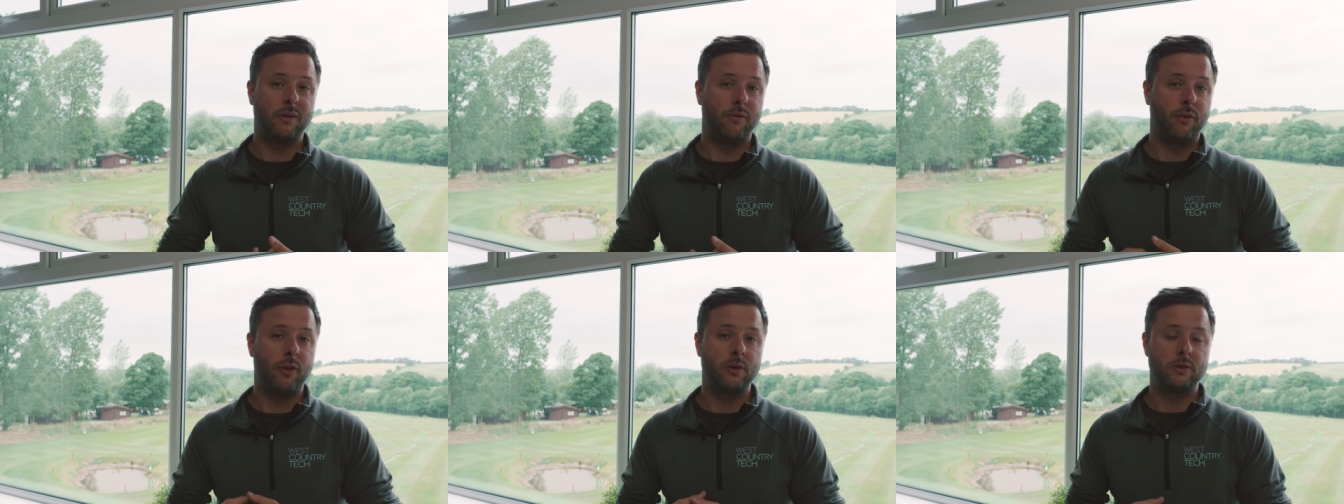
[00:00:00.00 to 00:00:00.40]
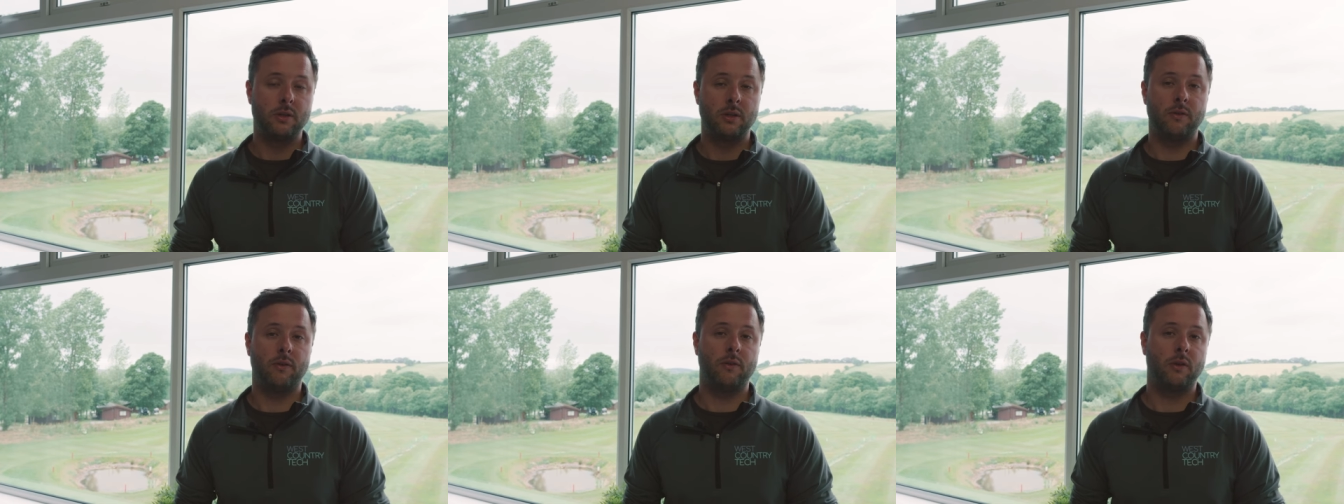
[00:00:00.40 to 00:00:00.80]
For those
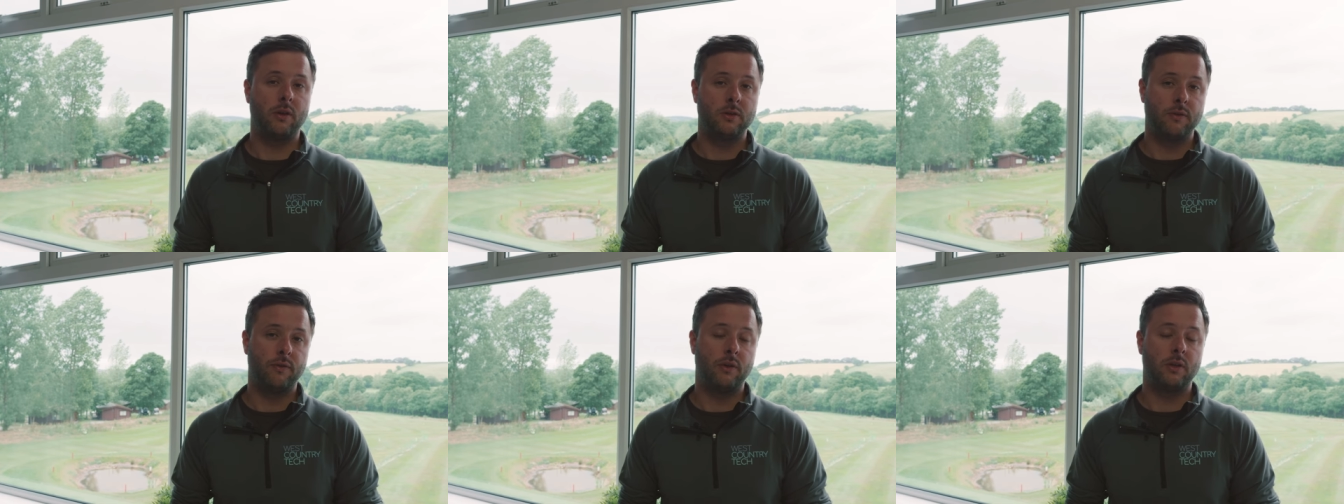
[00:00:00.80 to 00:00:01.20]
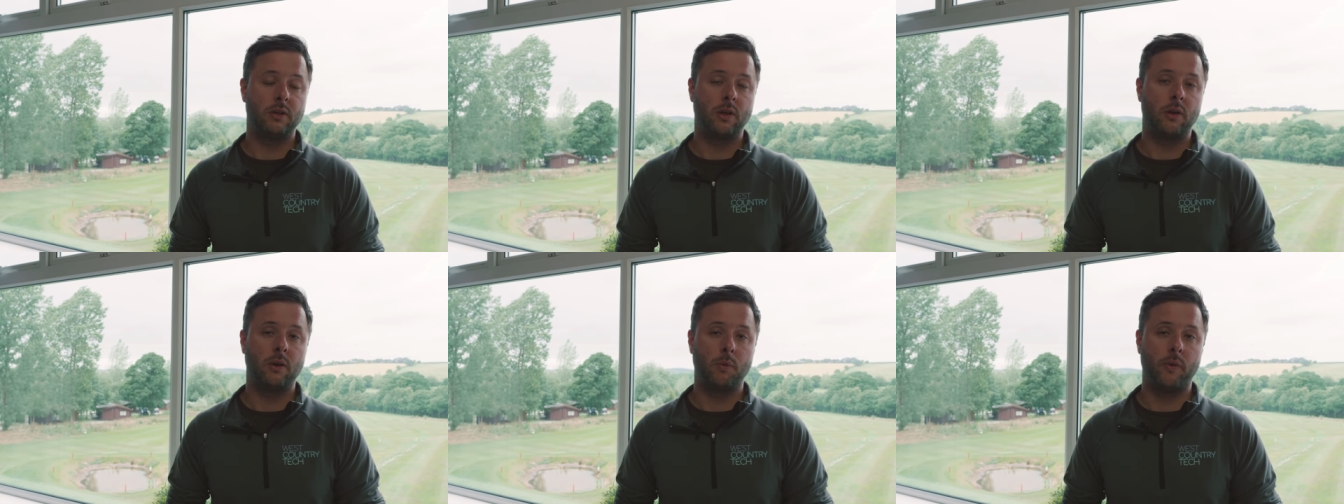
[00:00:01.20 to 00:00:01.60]
of, the, those of you that
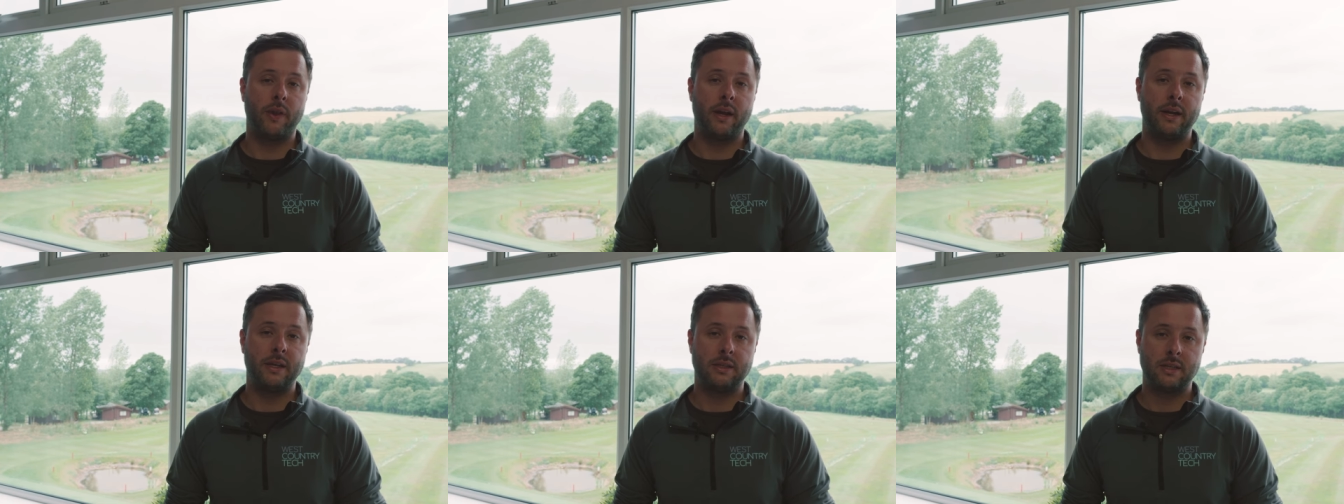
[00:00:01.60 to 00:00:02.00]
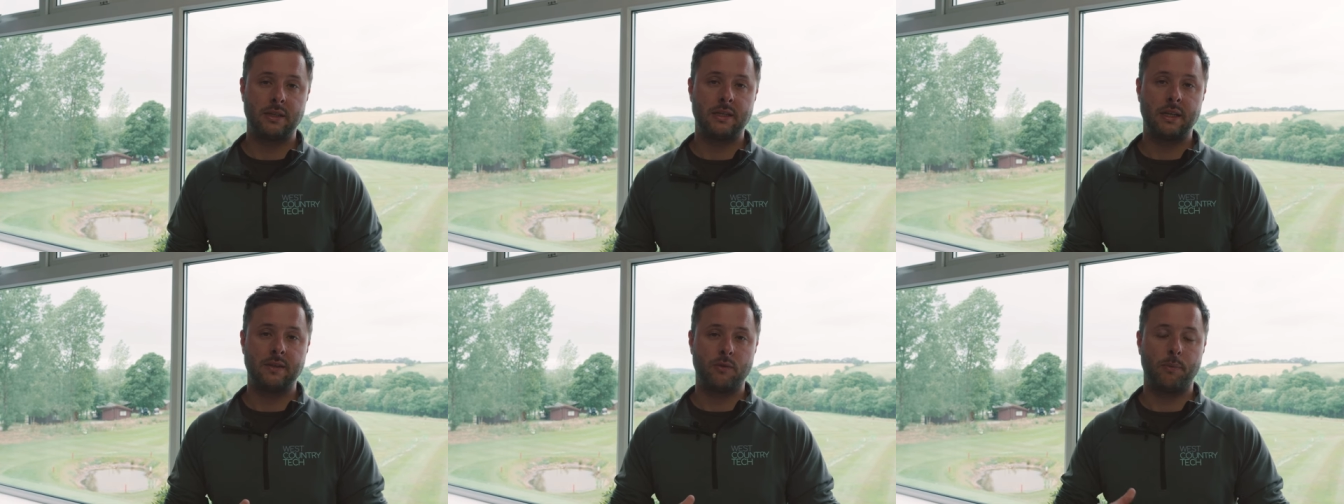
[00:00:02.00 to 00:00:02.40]
don't know what that is, that
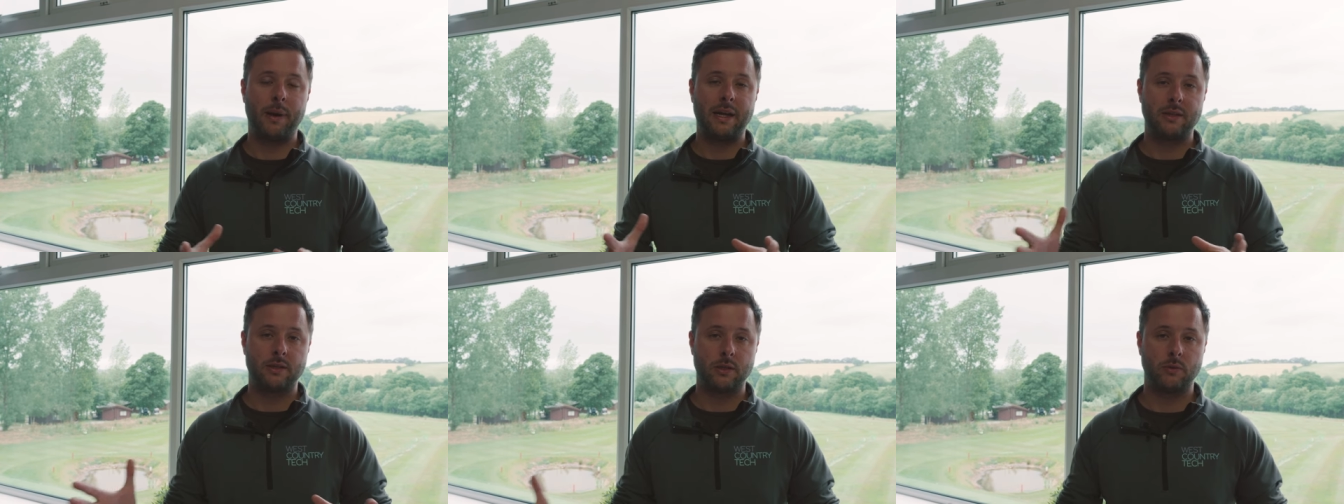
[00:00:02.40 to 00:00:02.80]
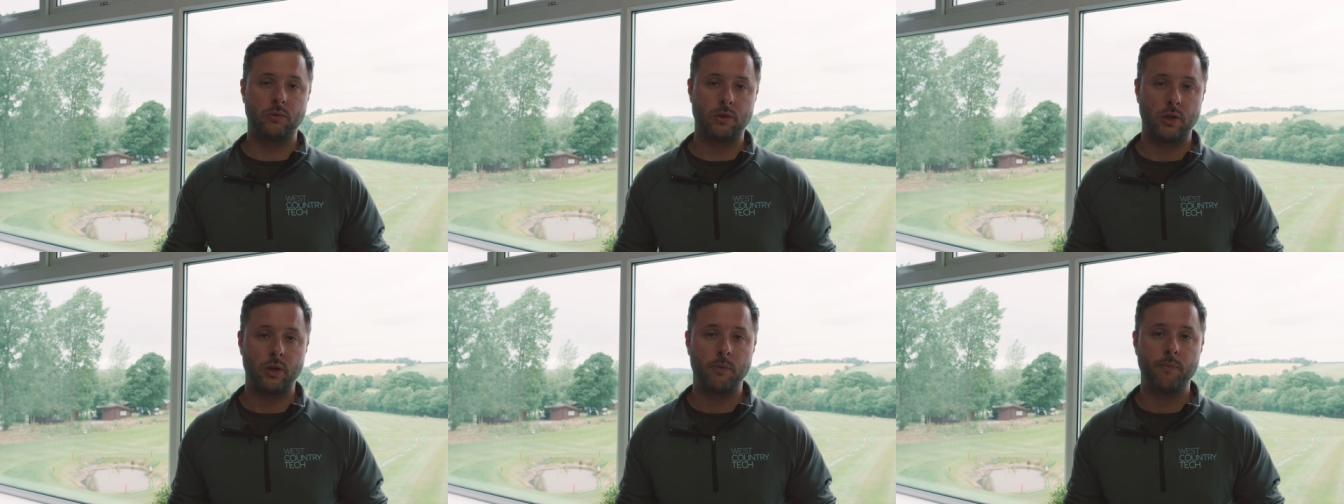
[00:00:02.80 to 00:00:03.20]
stands for pan
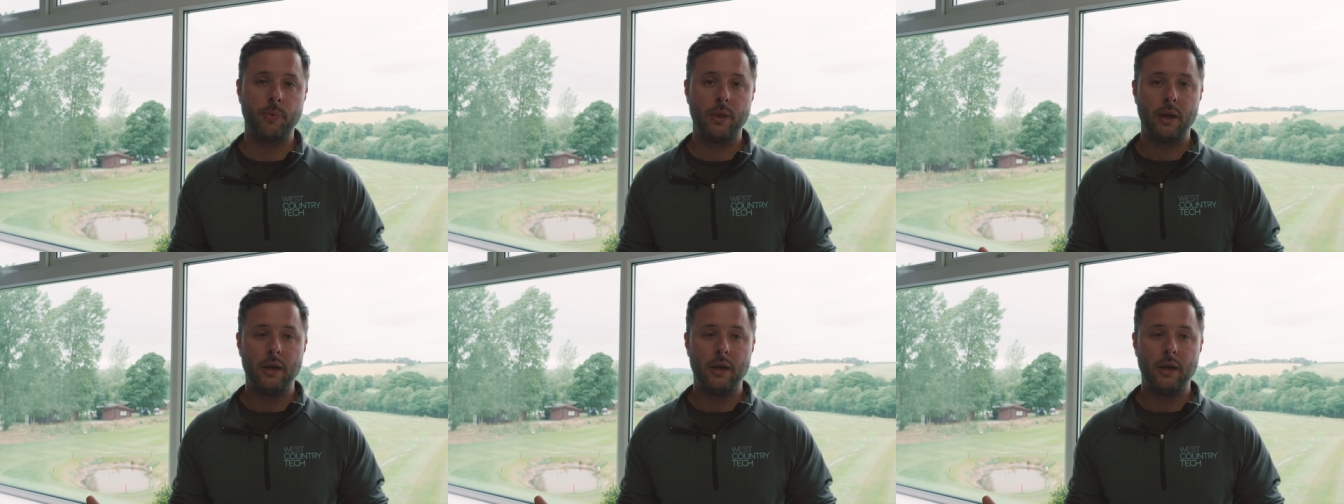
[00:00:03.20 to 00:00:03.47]
tilt zoom.